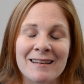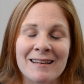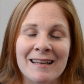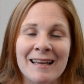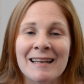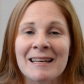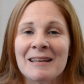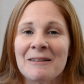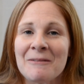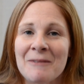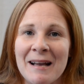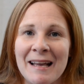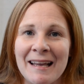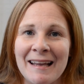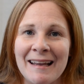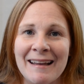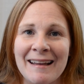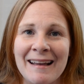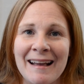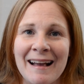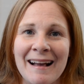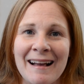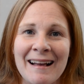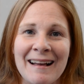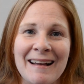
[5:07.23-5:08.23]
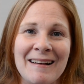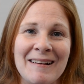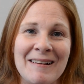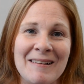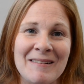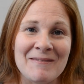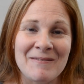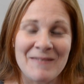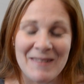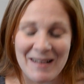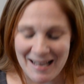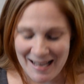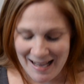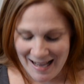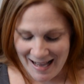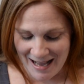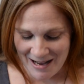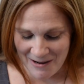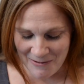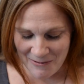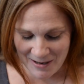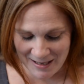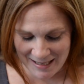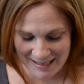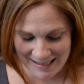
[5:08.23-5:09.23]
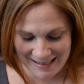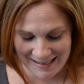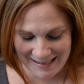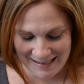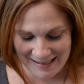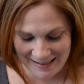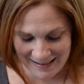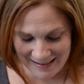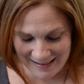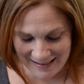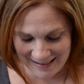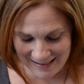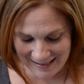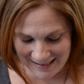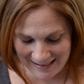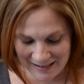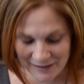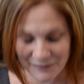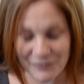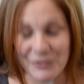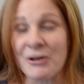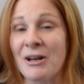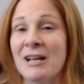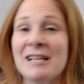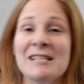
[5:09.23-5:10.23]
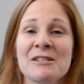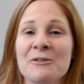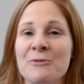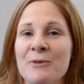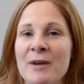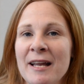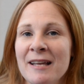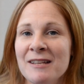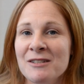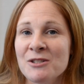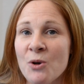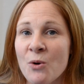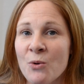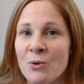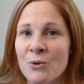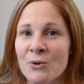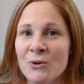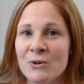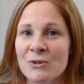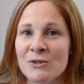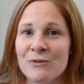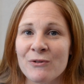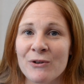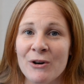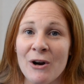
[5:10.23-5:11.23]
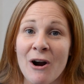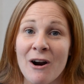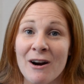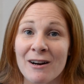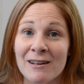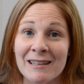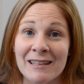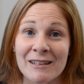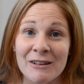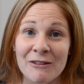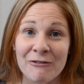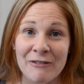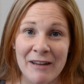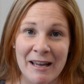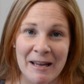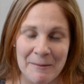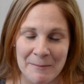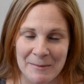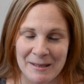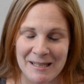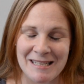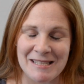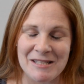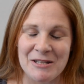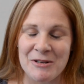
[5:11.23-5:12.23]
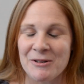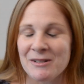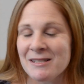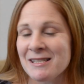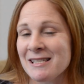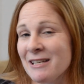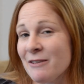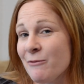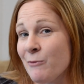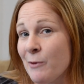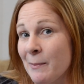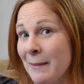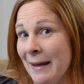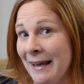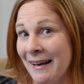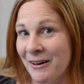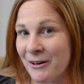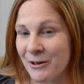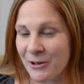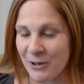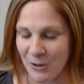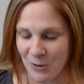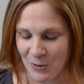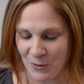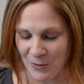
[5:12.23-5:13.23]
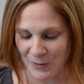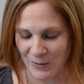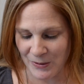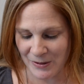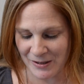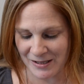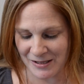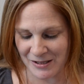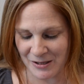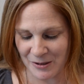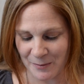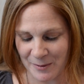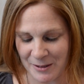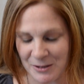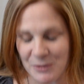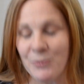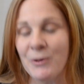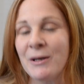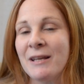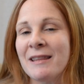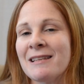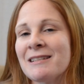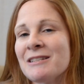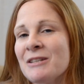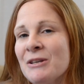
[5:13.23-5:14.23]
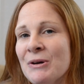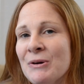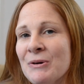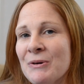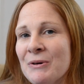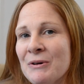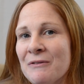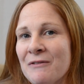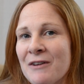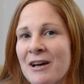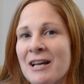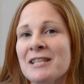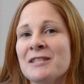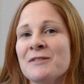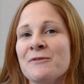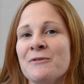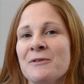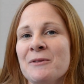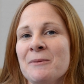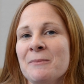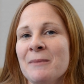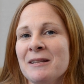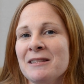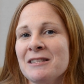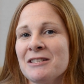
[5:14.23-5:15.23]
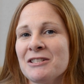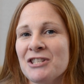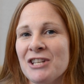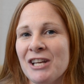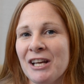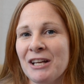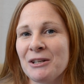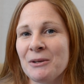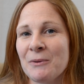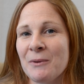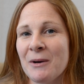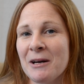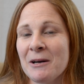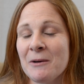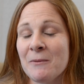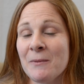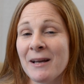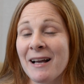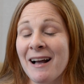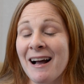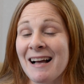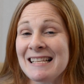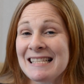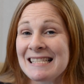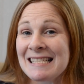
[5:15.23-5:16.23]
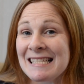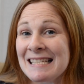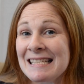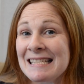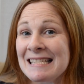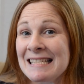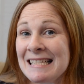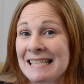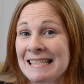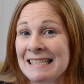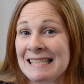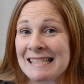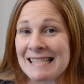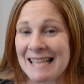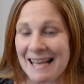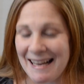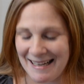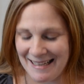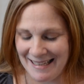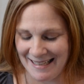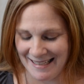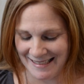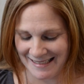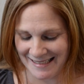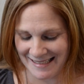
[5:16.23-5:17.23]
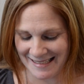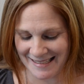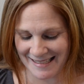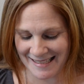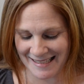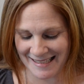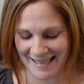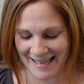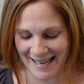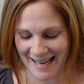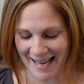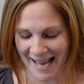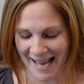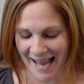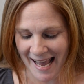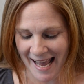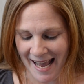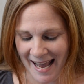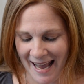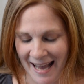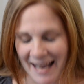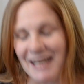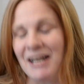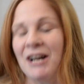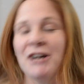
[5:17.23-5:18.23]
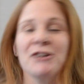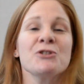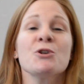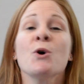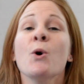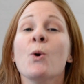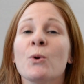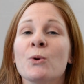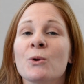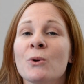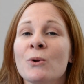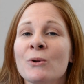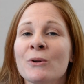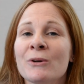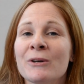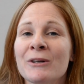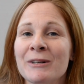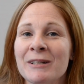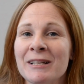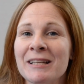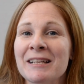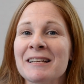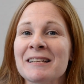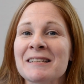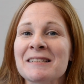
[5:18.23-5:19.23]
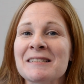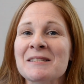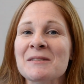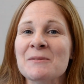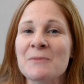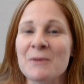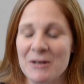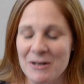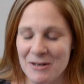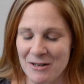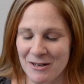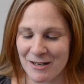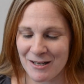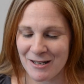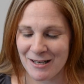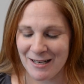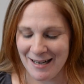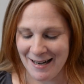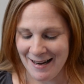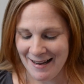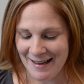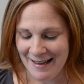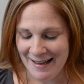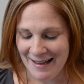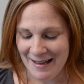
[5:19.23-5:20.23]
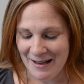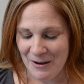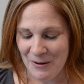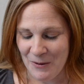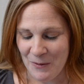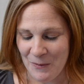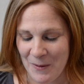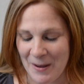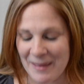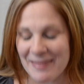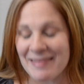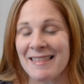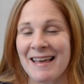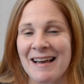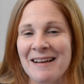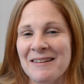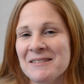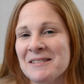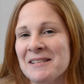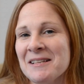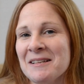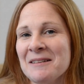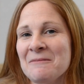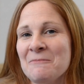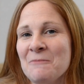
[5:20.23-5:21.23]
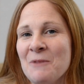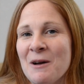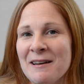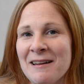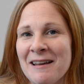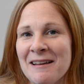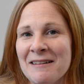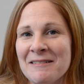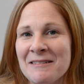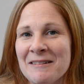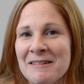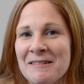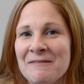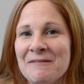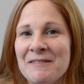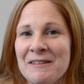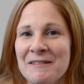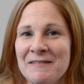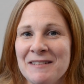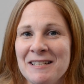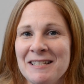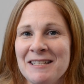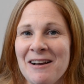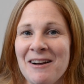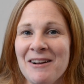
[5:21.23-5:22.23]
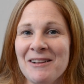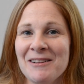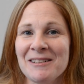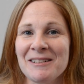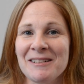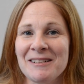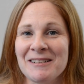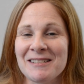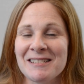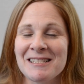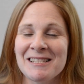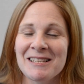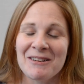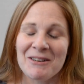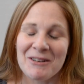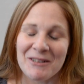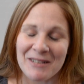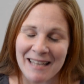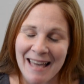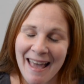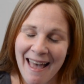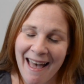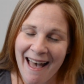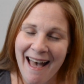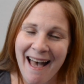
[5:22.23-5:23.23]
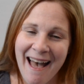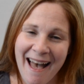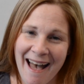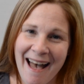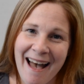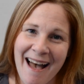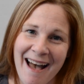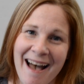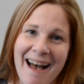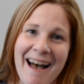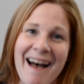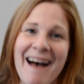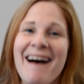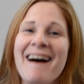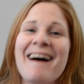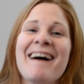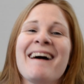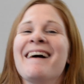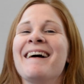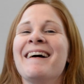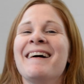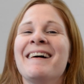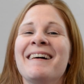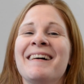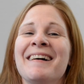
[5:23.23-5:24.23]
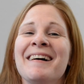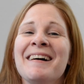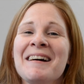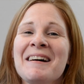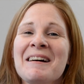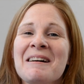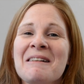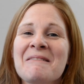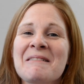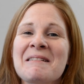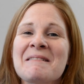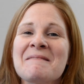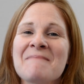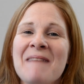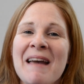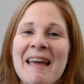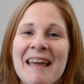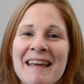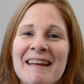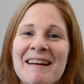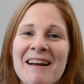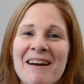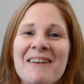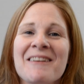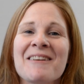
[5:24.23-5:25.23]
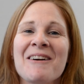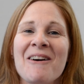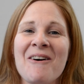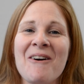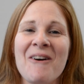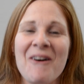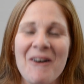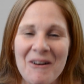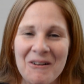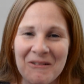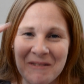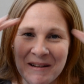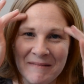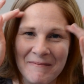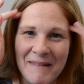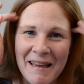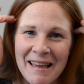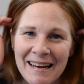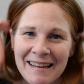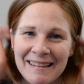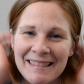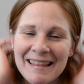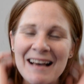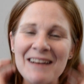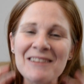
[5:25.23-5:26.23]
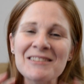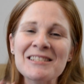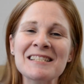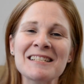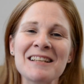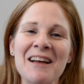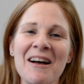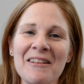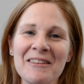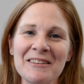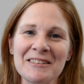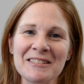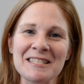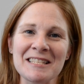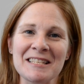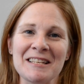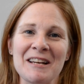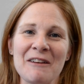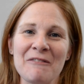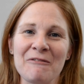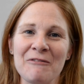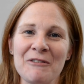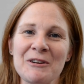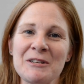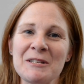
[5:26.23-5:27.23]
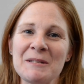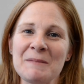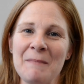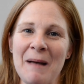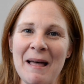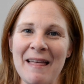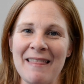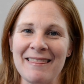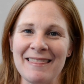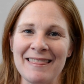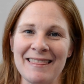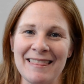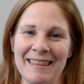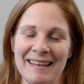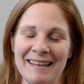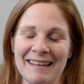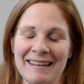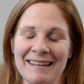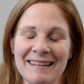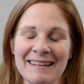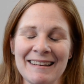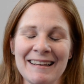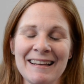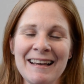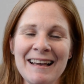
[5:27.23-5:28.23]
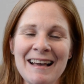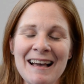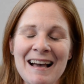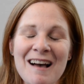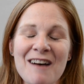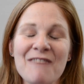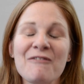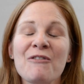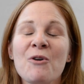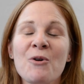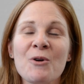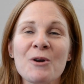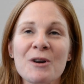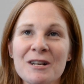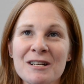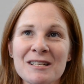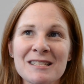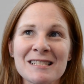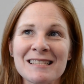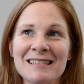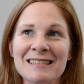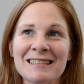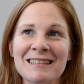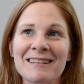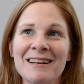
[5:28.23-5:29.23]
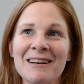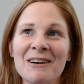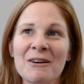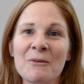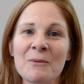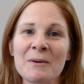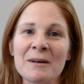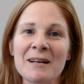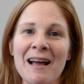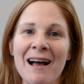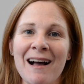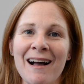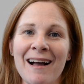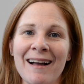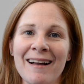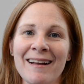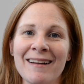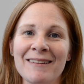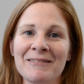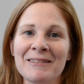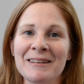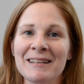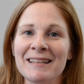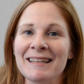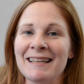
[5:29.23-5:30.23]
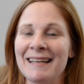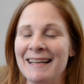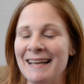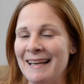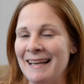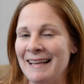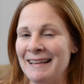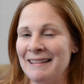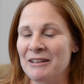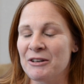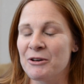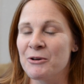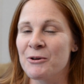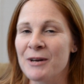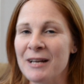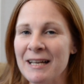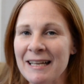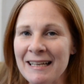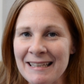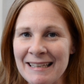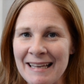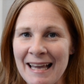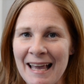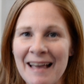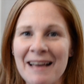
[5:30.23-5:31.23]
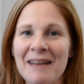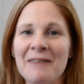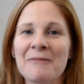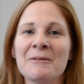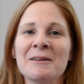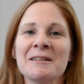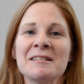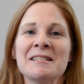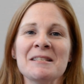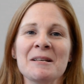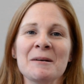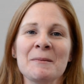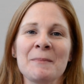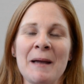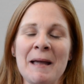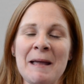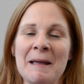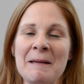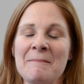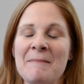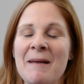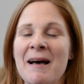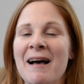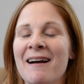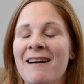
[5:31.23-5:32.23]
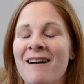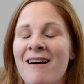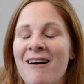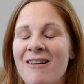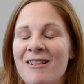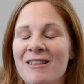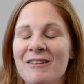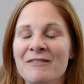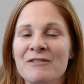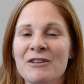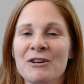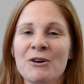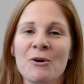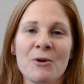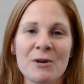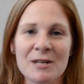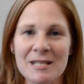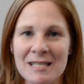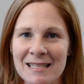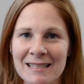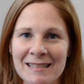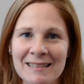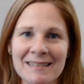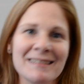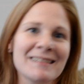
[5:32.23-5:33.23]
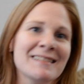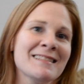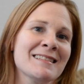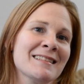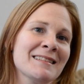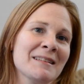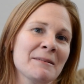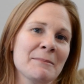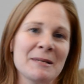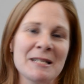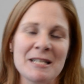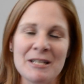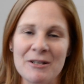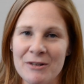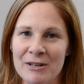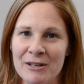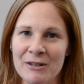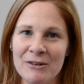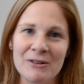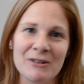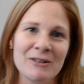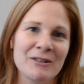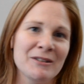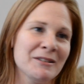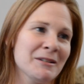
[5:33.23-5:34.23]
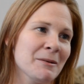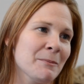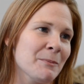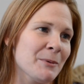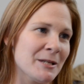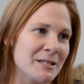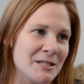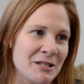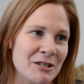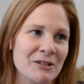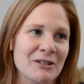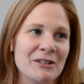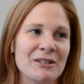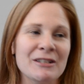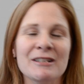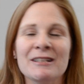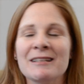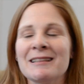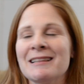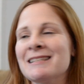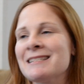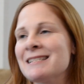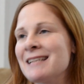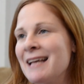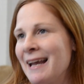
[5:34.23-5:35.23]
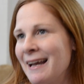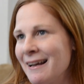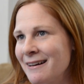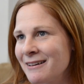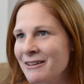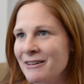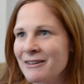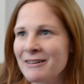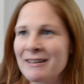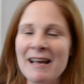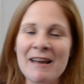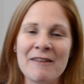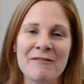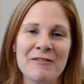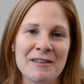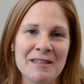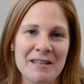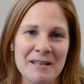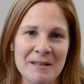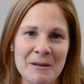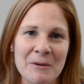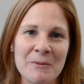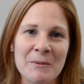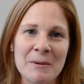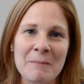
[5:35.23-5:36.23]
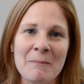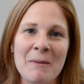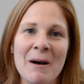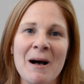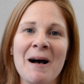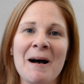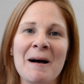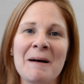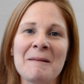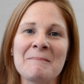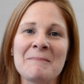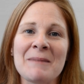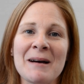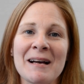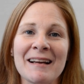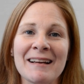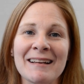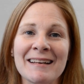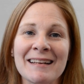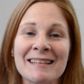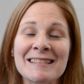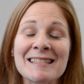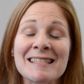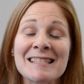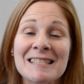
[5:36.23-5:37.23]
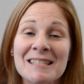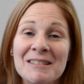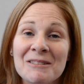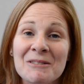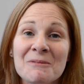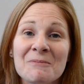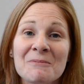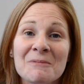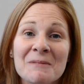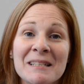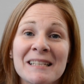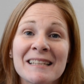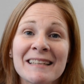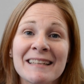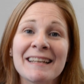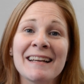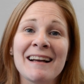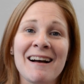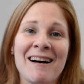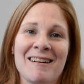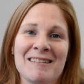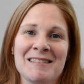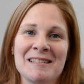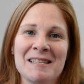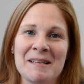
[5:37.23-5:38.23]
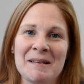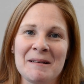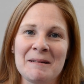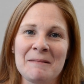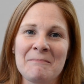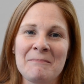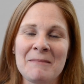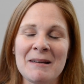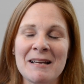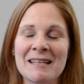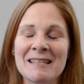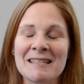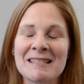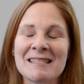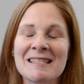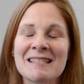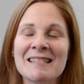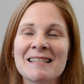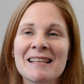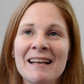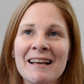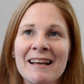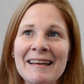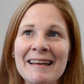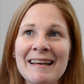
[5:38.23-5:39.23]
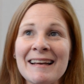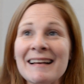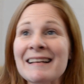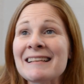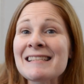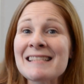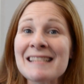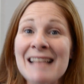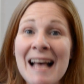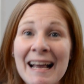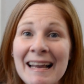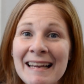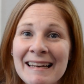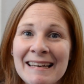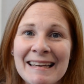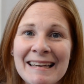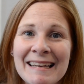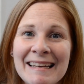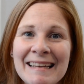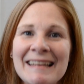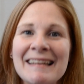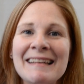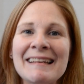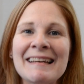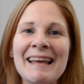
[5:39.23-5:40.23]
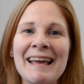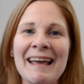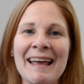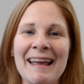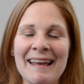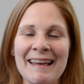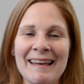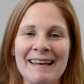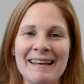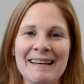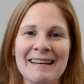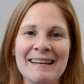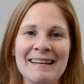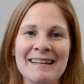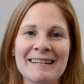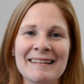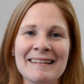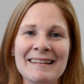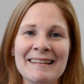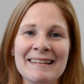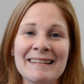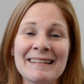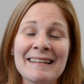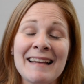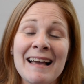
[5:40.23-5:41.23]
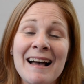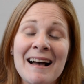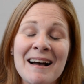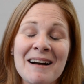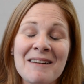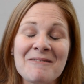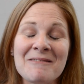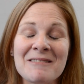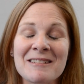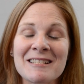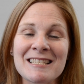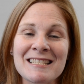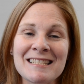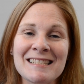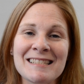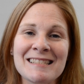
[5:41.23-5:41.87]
Anyway, I wanted to give you guys the grand totals for our little family so you can see if we made our goal. So between the two of us for the month of January, we got 16 signings, and our total earnings were $1,150. So yeah, we made our goal. We made $1,000 in our first month. And of course, you know, we're not really in the green yet. We're still paying back all of the courses and the material and the printer and the scanner and everything that we bought, but it's still really awesome. It's exciting. And yeah, we're